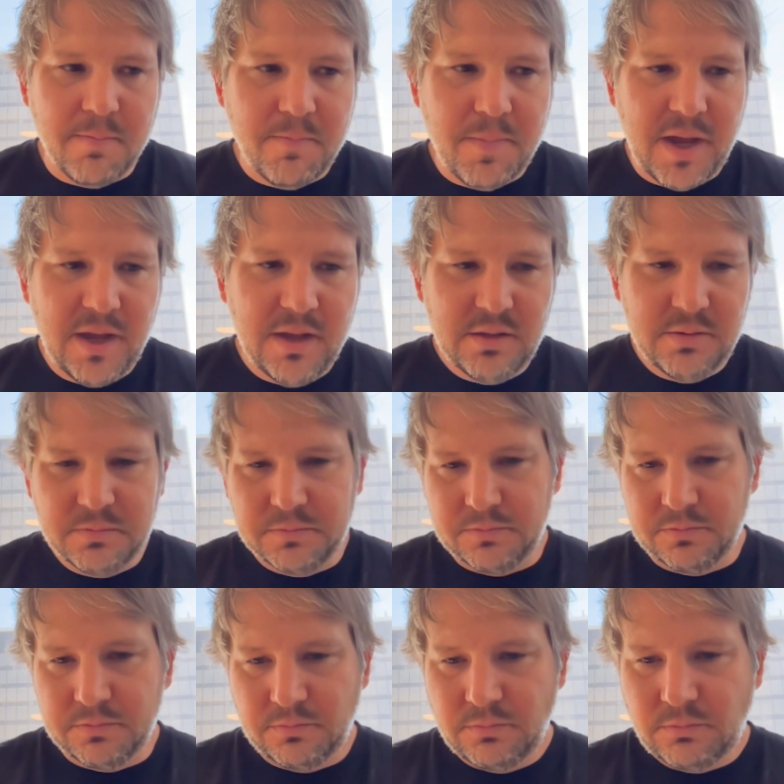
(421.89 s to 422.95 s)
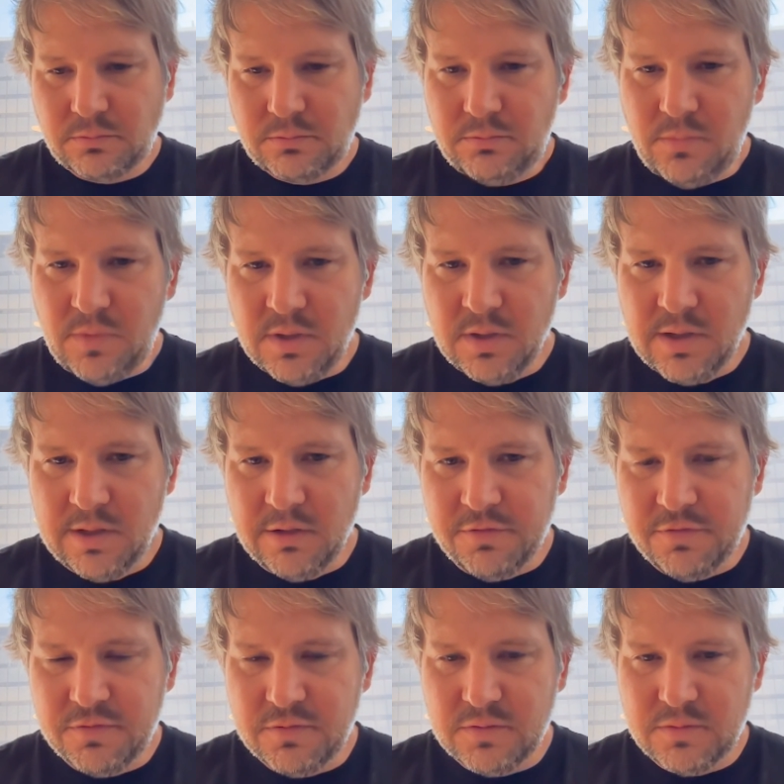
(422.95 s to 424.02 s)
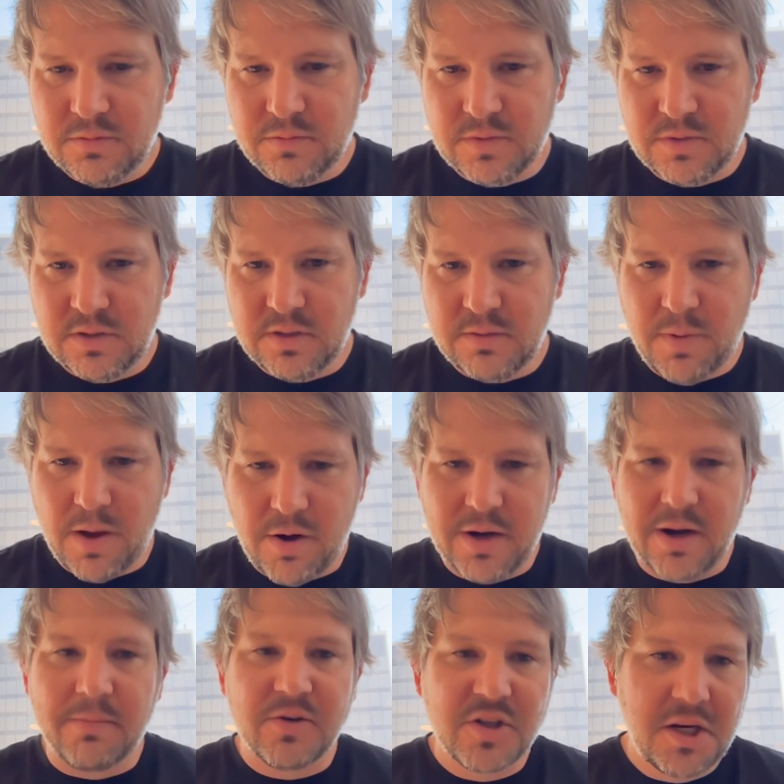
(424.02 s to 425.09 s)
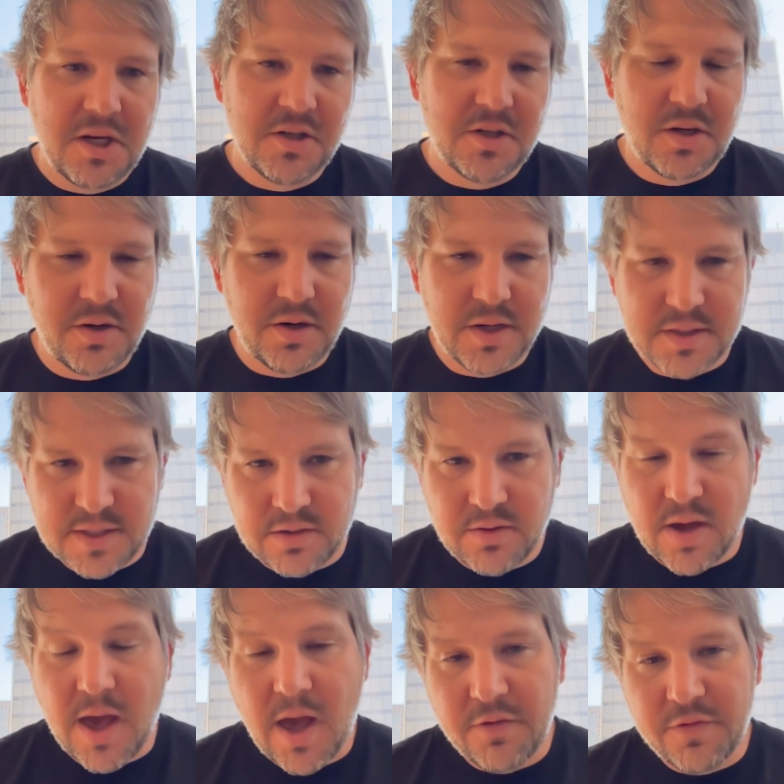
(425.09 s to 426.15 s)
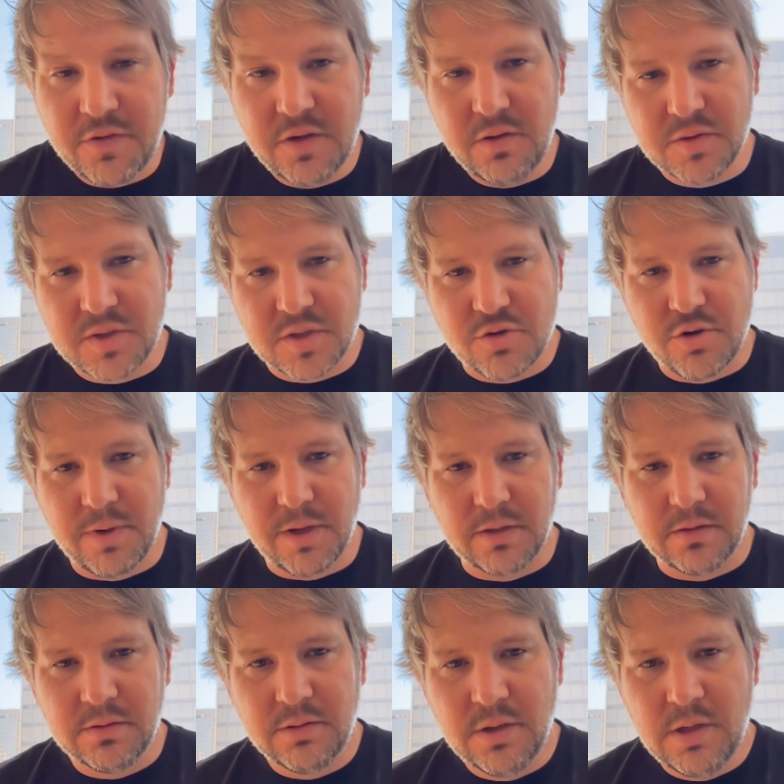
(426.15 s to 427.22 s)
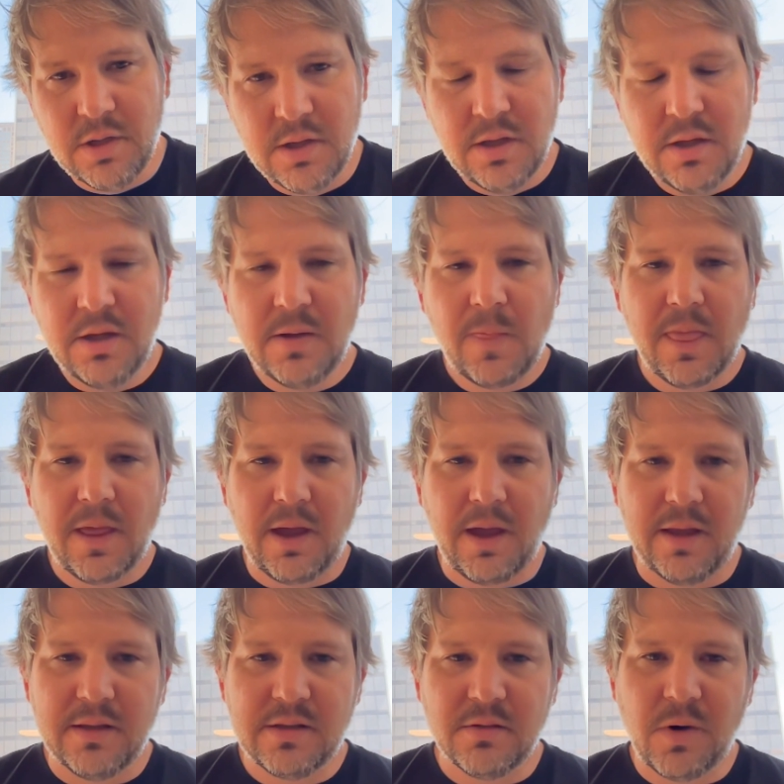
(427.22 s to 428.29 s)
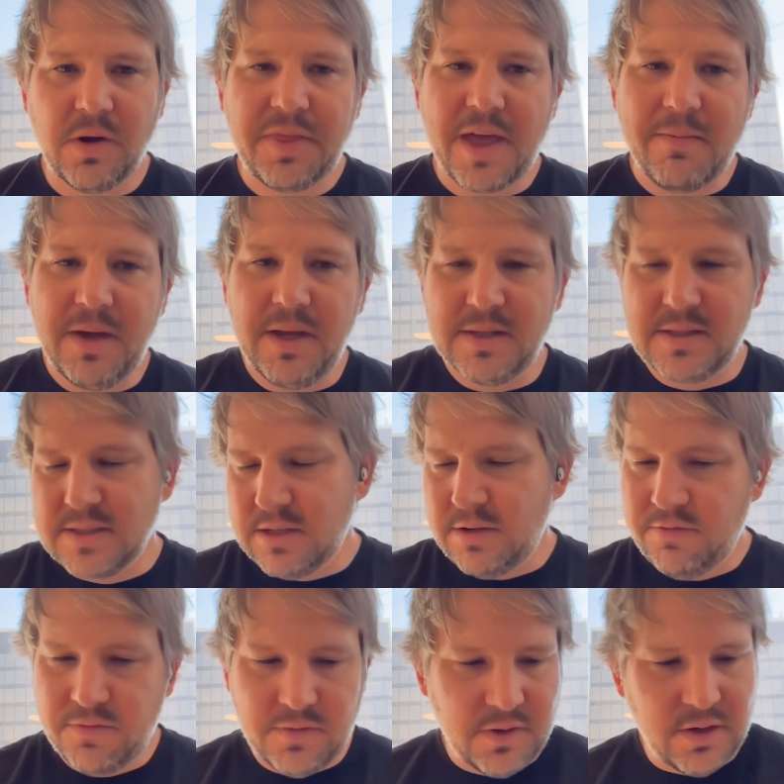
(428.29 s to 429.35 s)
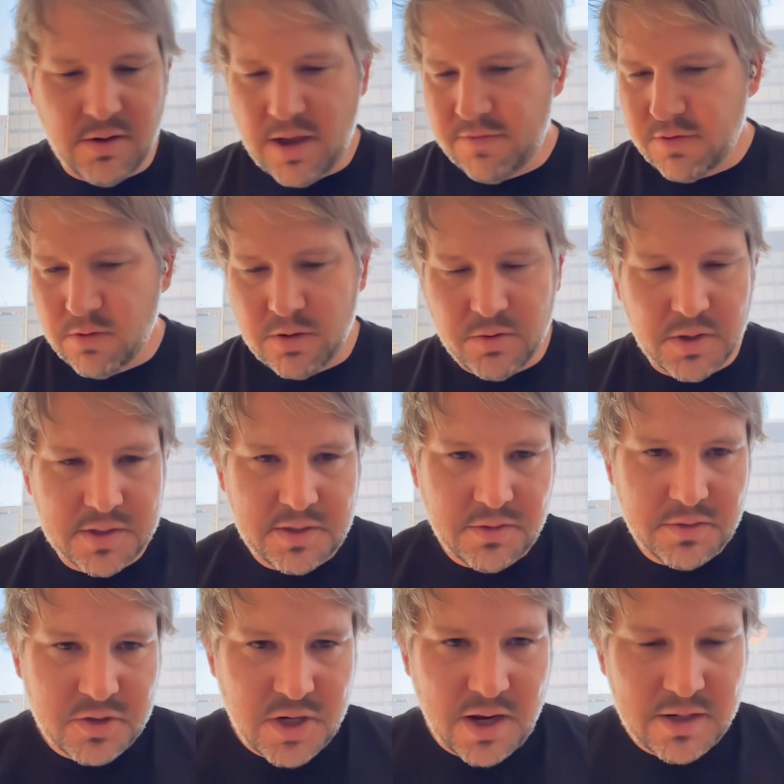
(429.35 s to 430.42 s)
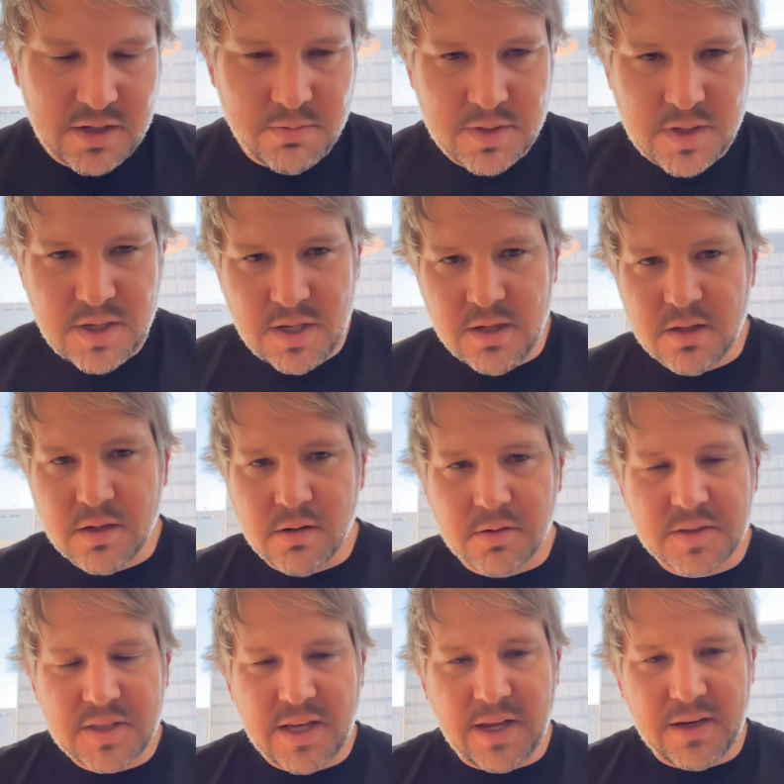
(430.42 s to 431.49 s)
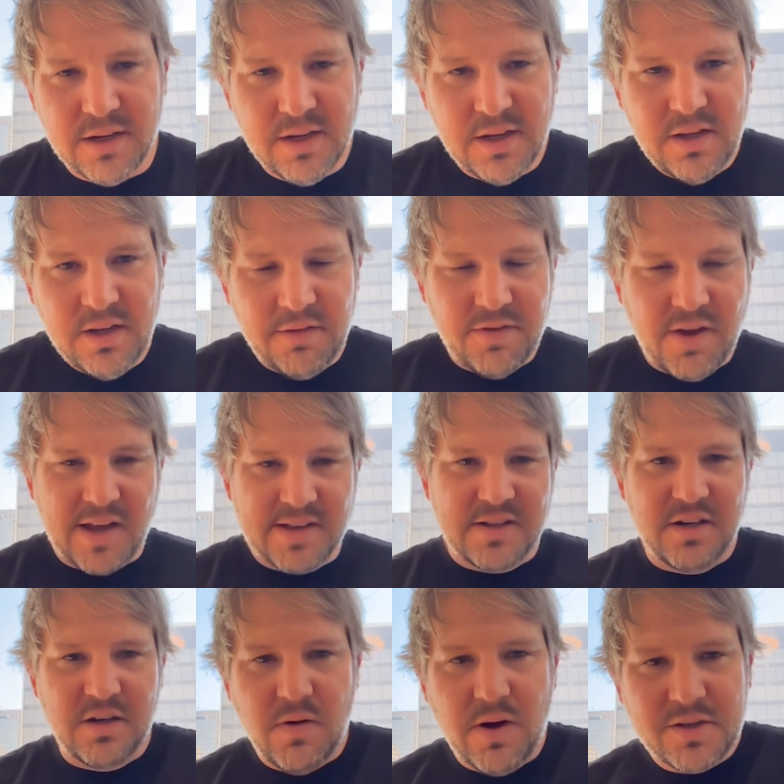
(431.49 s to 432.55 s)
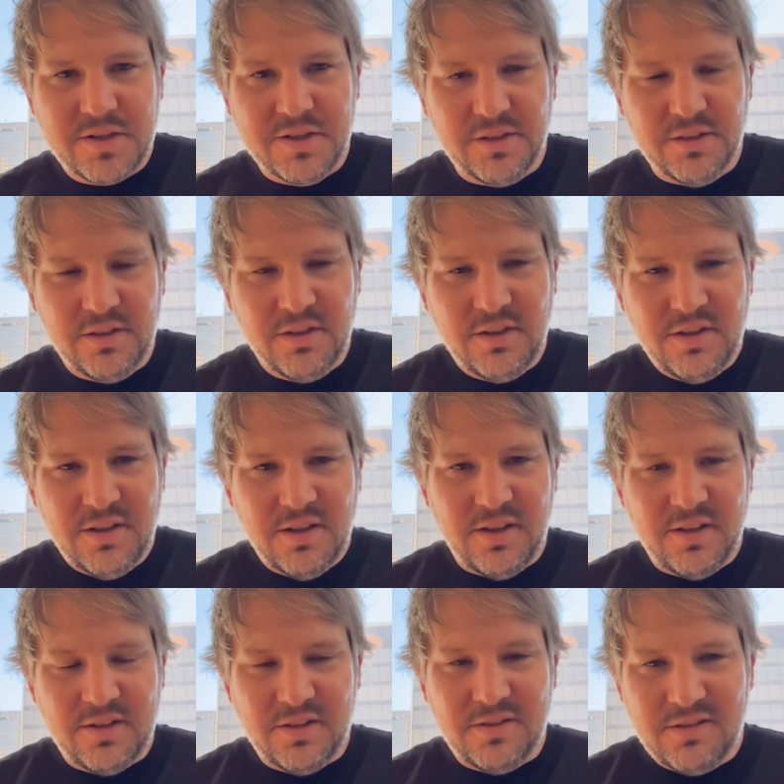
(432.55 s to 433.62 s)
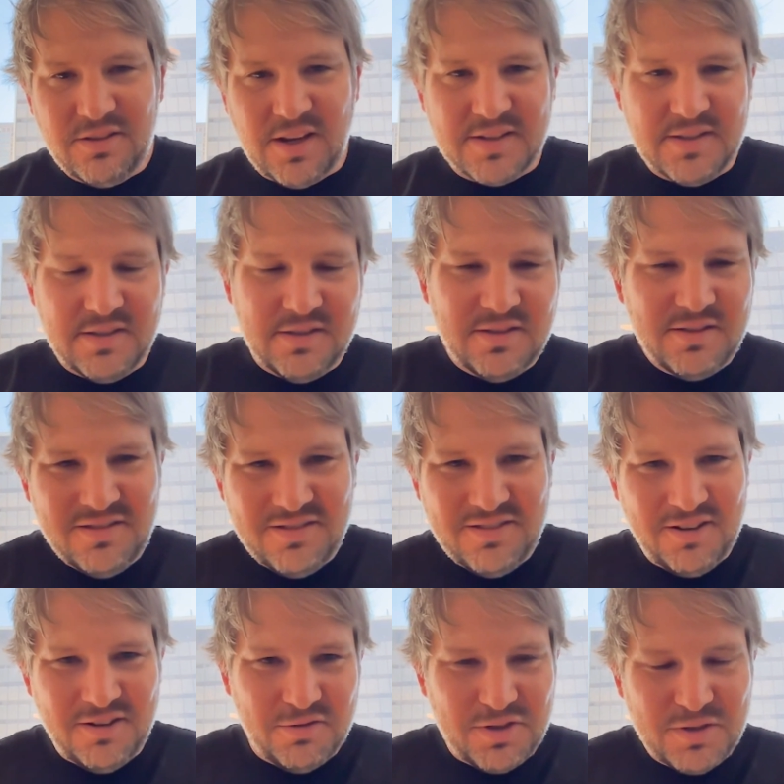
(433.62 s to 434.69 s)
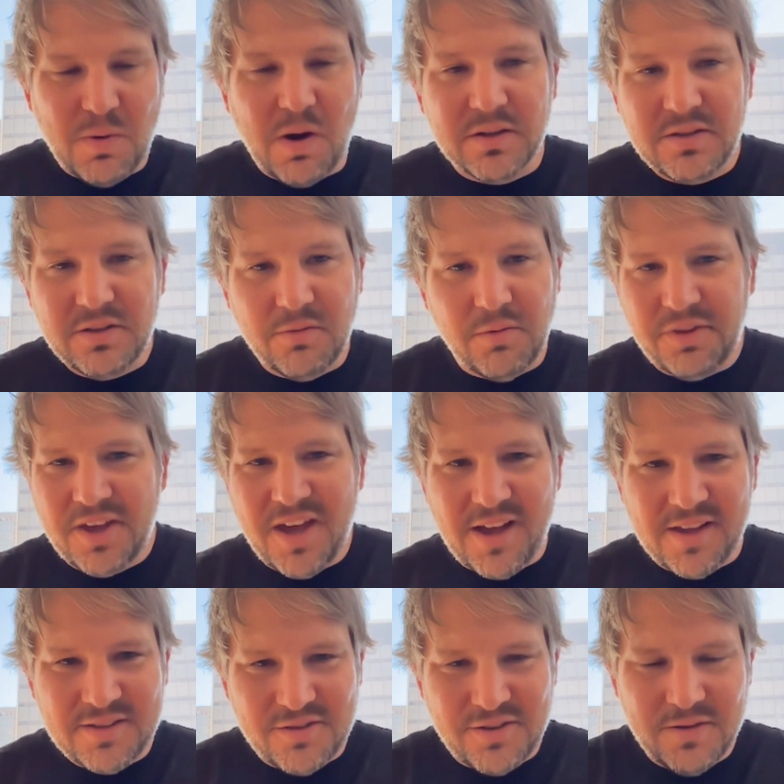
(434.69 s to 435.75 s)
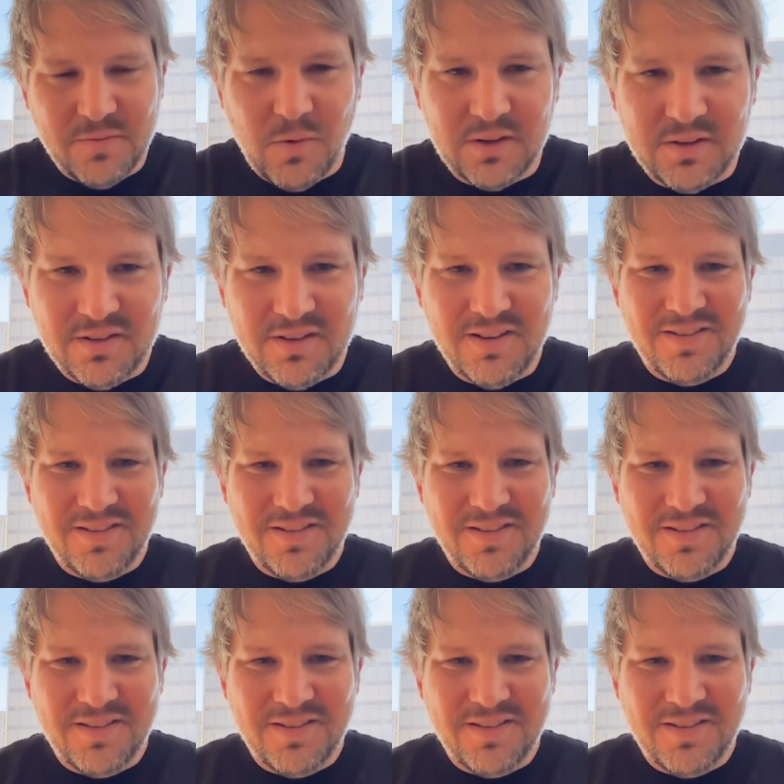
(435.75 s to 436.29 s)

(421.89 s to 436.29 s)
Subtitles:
main kind of paradigm change there is that you have to use streaming. And so what that means is if everyone who has used ChatGPT knows that if you ask it a question, it doesn't respond to you with the answer in one